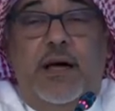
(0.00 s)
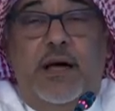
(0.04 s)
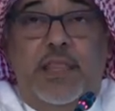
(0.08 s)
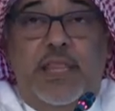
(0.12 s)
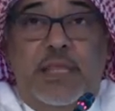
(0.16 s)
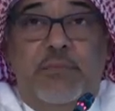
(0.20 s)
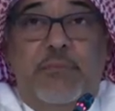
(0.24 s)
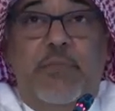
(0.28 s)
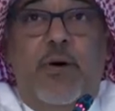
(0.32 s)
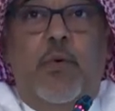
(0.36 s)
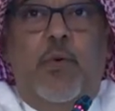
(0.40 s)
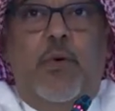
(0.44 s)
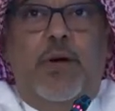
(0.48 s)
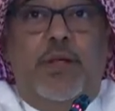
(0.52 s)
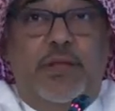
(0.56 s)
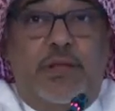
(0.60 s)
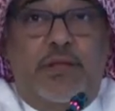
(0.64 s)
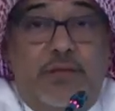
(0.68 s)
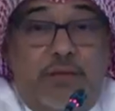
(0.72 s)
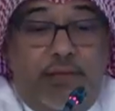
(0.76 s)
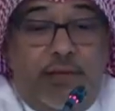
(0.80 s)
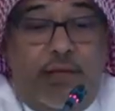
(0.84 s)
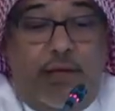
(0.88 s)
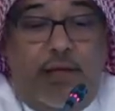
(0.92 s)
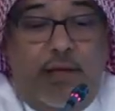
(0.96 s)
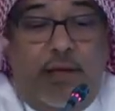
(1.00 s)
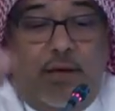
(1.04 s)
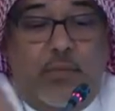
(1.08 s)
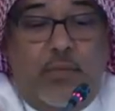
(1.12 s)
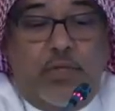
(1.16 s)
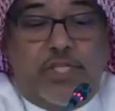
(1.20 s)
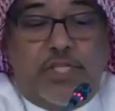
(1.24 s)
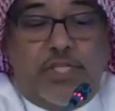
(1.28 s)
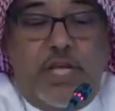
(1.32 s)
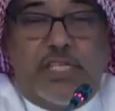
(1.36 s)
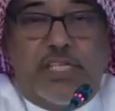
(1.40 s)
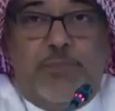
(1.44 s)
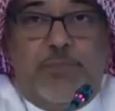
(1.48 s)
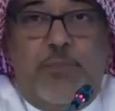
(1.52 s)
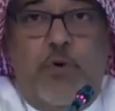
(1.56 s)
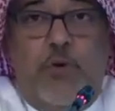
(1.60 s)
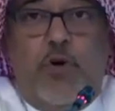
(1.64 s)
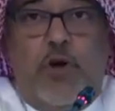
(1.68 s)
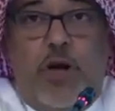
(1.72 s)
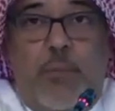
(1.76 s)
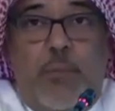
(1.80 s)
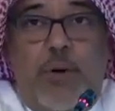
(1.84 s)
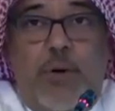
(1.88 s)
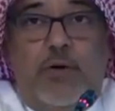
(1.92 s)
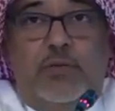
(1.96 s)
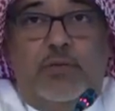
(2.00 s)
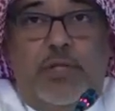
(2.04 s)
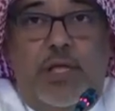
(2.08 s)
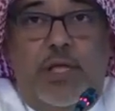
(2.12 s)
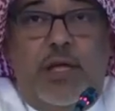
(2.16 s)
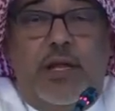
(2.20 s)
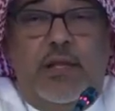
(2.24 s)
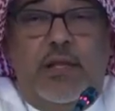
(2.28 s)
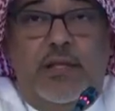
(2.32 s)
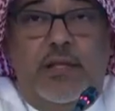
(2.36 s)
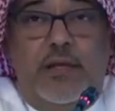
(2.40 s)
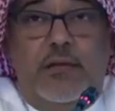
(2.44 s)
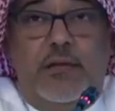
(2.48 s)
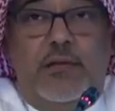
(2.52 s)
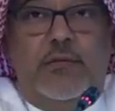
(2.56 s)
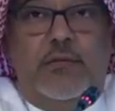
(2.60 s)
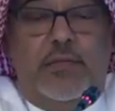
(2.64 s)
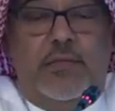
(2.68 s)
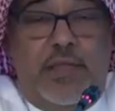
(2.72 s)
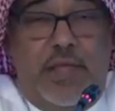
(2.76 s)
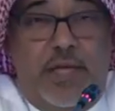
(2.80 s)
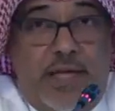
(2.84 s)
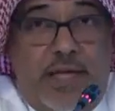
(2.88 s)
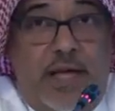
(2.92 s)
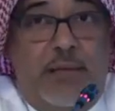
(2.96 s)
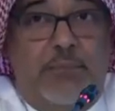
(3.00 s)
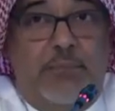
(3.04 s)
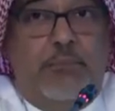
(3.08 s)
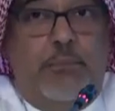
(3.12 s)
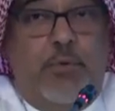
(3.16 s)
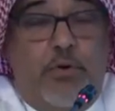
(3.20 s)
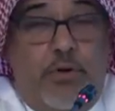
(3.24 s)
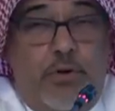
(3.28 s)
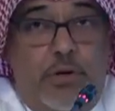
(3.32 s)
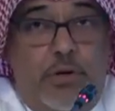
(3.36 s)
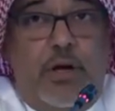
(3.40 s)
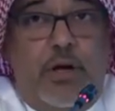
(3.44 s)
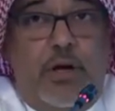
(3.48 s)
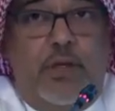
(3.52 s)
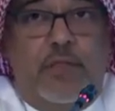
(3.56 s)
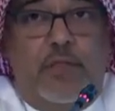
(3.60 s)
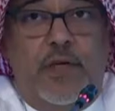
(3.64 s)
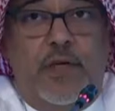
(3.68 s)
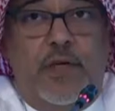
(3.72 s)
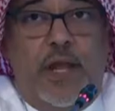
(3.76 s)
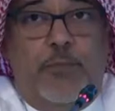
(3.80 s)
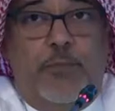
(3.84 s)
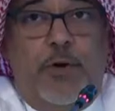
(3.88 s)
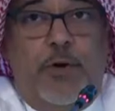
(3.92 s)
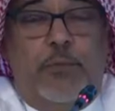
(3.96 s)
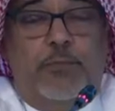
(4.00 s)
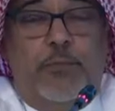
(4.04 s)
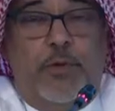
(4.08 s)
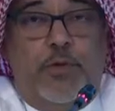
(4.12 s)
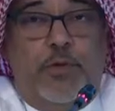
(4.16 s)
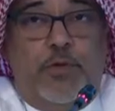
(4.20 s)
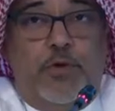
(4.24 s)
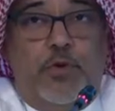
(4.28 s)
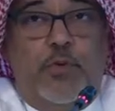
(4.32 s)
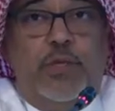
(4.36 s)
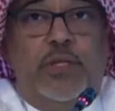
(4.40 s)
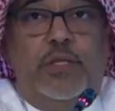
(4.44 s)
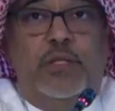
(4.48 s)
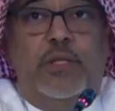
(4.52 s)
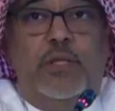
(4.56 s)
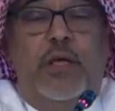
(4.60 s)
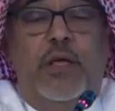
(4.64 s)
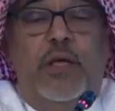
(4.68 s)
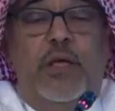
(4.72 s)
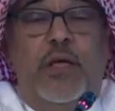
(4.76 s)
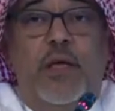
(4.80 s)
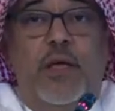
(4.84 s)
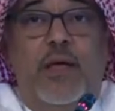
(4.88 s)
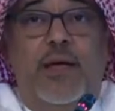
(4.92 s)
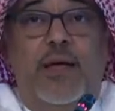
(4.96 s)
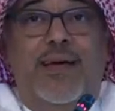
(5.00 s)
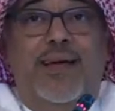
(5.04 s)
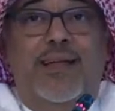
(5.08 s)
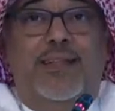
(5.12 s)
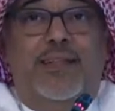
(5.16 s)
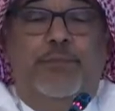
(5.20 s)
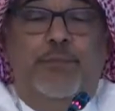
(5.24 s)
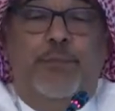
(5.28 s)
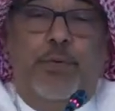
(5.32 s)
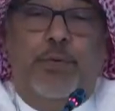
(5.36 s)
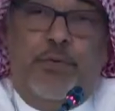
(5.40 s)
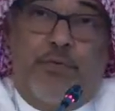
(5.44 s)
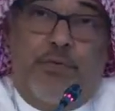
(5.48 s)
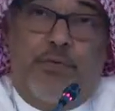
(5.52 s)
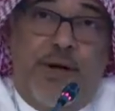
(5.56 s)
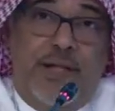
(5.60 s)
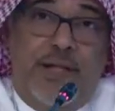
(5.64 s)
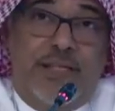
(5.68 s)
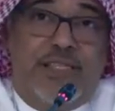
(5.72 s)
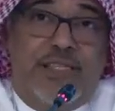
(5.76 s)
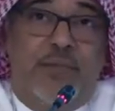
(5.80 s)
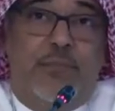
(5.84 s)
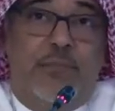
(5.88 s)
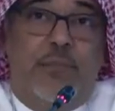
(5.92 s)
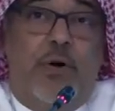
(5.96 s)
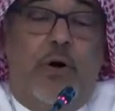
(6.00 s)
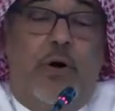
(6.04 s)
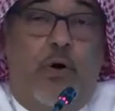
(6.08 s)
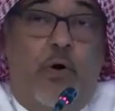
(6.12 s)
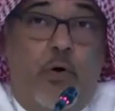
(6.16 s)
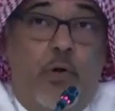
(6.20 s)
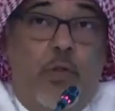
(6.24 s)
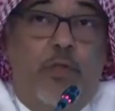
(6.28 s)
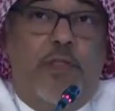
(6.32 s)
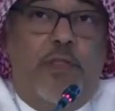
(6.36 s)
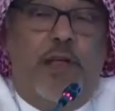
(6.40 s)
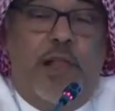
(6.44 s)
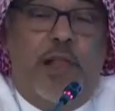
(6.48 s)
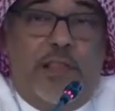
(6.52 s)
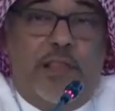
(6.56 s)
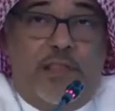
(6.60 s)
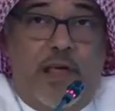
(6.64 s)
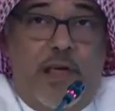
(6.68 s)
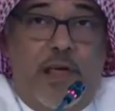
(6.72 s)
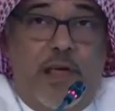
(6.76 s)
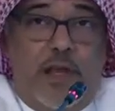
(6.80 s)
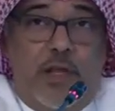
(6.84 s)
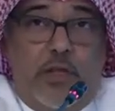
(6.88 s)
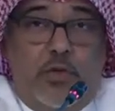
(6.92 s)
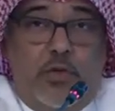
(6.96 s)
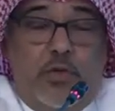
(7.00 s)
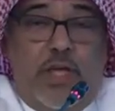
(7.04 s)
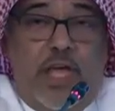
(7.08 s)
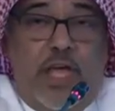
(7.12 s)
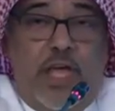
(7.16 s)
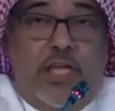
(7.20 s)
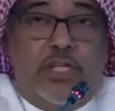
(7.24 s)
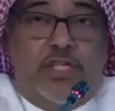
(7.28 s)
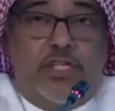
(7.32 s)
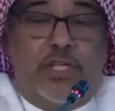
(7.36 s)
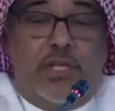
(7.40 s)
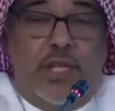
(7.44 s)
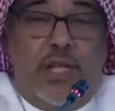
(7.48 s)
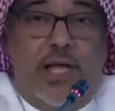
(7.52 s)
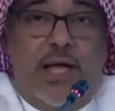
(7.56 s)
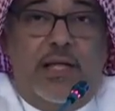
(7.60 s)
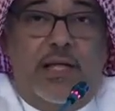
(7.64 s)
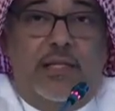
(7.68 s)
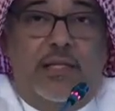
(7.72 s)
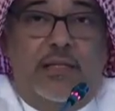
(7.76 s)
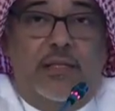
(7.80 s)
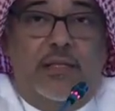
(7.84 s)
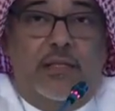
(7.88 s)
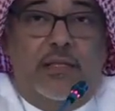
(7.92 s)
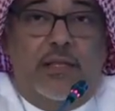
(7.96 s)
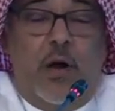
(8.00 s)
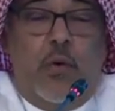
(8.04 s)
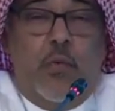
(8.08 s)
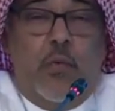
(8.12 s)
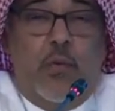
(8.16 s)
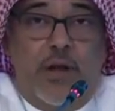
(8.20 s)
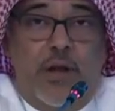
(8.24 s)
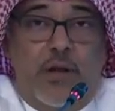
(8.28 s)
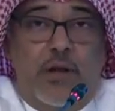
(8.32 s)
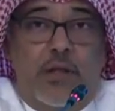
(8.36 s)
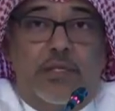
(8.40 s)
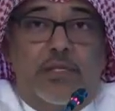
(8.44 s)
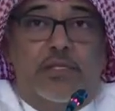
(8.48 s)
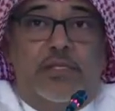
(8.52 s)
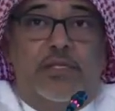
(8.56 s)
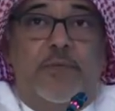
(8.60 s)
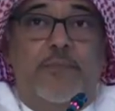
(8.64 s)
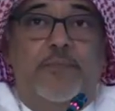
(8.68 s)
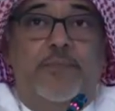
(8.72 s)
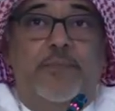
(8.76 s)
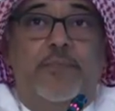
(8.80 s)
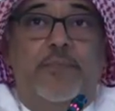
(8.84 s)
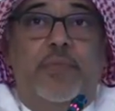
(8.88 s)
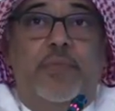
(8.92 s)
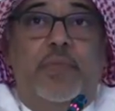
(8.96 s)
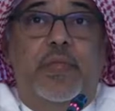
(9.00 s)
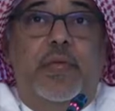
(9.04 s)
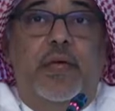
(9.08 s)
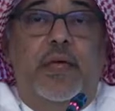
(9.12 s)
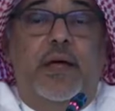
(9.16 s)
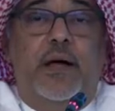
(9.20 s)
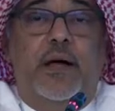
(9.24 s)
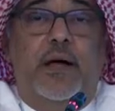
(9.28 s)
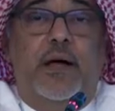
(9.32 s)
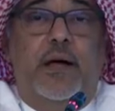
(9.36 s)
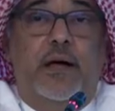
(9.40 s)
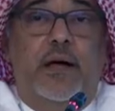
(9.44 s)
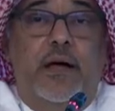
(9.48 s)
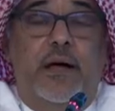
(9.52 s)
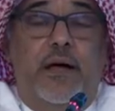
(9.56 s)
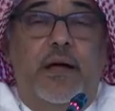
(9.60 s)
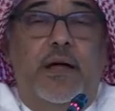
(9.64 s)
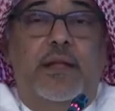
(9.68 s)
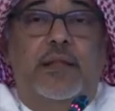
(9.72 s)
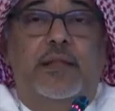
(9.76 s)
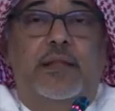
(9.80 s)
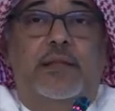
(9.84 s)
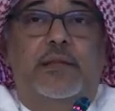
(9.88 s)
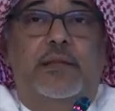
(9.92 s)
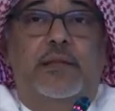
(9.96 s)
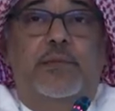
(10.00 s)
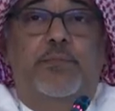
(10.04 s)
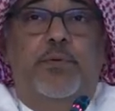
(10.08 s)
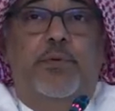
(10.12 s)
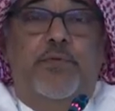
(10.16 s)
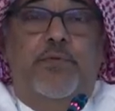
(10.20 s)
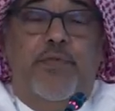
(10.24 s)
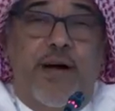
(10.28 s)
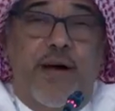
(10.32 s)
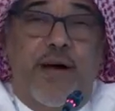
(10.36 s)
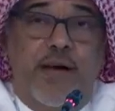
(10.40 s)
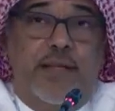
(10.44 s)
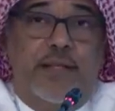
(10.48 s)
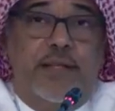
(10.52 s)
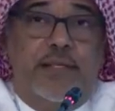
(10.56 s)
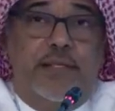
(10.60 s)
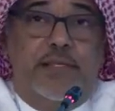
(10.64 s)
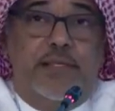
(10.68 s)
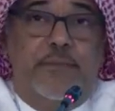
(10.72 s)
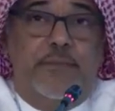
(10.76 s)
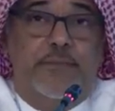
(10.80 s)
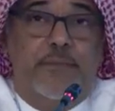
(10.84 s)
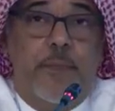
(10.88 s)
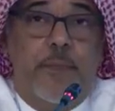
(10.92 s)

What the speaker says: the Maw'id, which I spoke about earlier. They can book their appointment through it. It provides them all the healthcare education and awareness. It provides